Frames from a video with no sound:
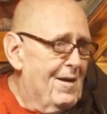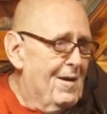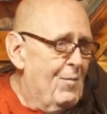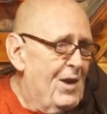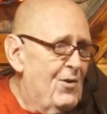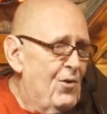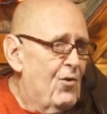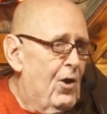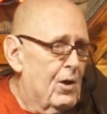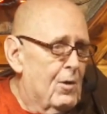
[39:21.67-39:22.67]
I mean, you
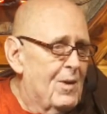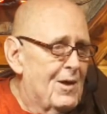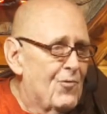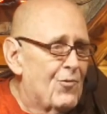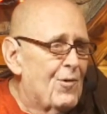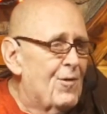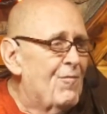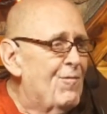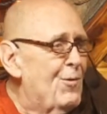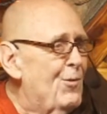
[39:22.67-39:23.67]
talk about
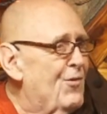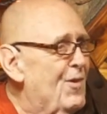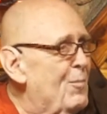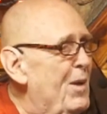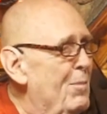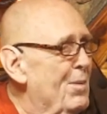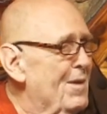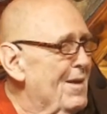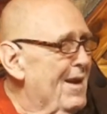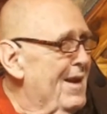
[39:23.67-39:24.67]
certain foods that
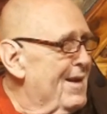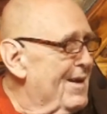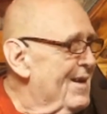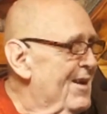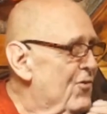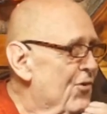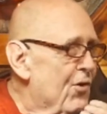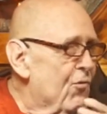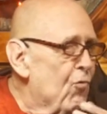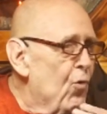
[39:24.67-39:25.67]
people like and they
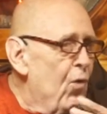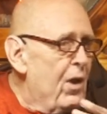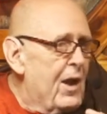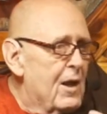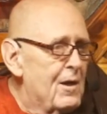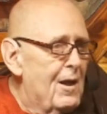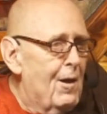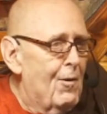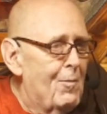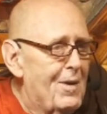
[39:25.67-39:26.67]
start drooling a
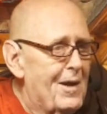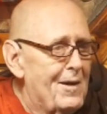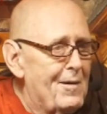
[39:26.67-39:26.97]
little bit.